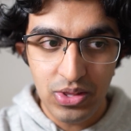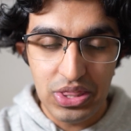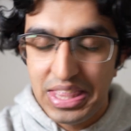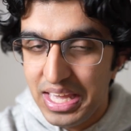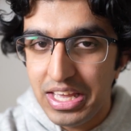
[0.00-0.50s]

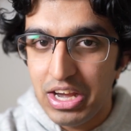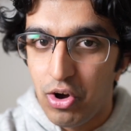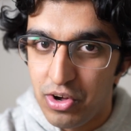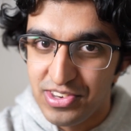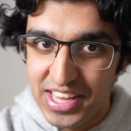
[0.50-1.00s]
they
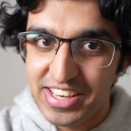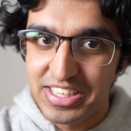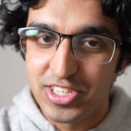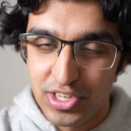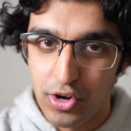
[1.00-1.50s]
are
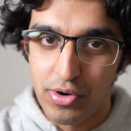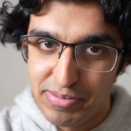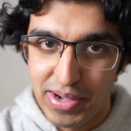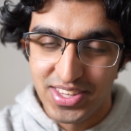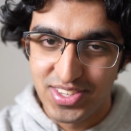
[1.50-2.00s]
unlikely to know
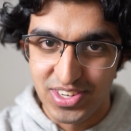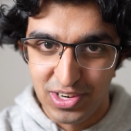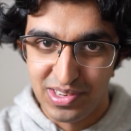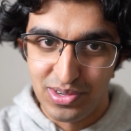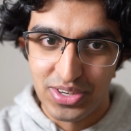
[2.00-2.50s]
about this
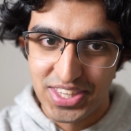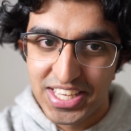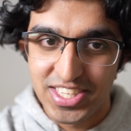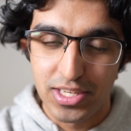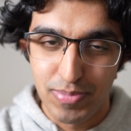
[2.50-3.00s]
new law
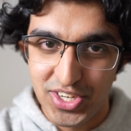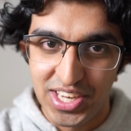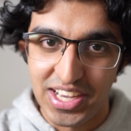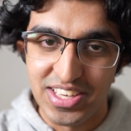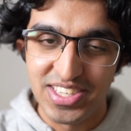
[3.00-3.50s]
unless they
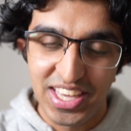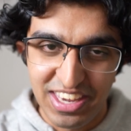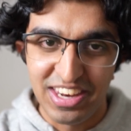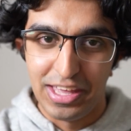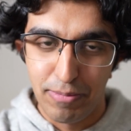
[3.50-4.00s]
specialize
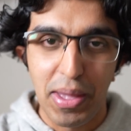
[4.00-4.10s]
in like